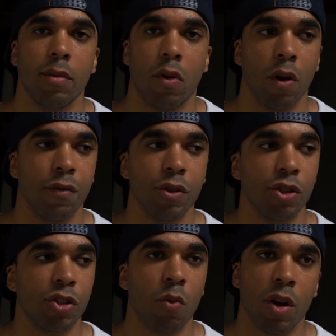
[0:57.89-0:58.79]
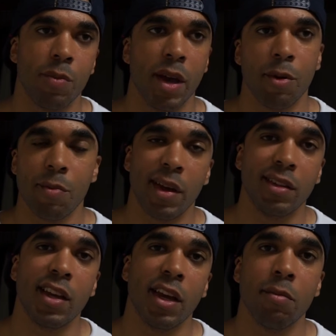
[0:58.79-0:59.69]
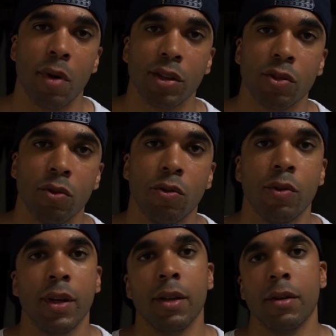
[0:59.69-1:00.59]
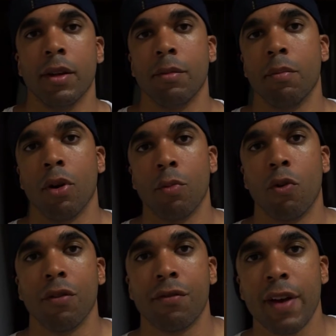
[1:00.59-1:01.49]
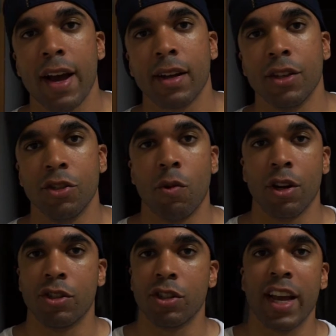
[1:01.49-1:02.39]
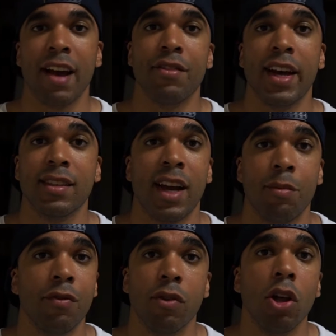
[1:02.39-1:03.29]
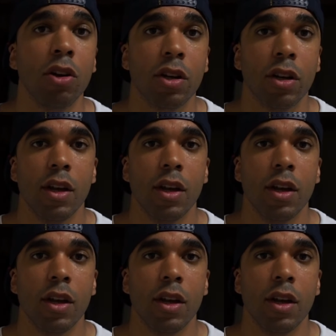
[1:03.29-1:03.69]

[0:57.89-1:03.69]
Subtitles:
or if you just want to be able to maintain muscle and burn more fat because you want to just have that type of look,